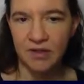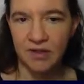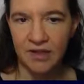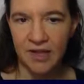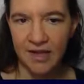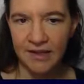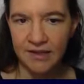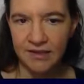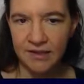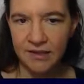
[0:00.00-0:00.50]

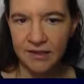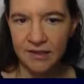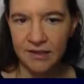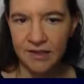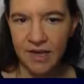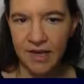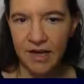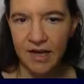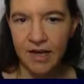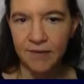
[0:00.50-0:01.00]
gets this
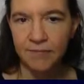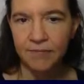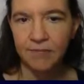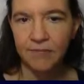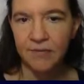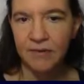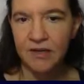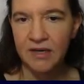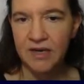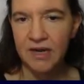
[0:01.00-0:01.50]
K,
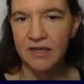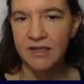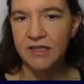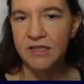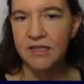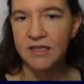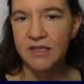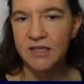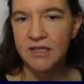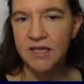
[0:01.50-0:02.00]
does
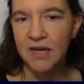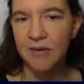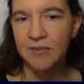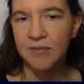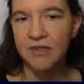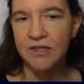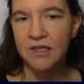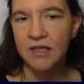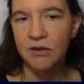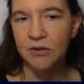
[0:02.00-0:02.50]
these
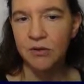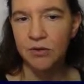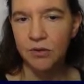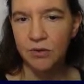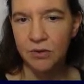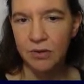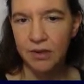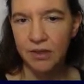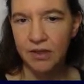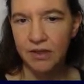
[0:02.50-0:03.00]
steps here
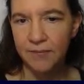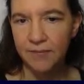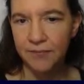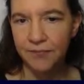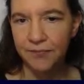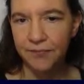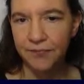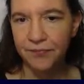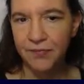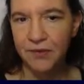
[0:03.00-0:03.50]
internally,
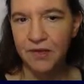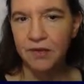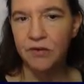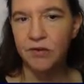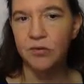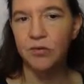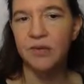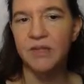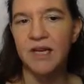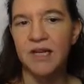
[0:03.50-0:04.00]

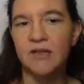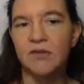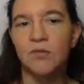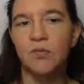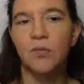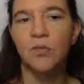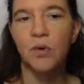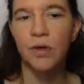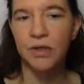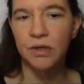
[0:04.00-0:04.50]
so it does
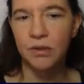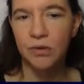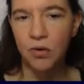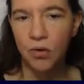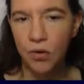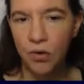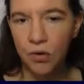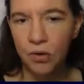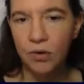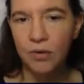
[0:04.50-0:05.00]
one
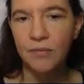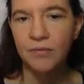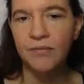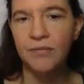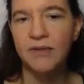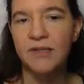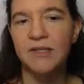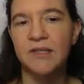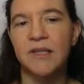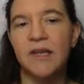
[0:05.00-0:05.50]
call,
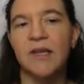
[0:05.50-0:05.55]
we say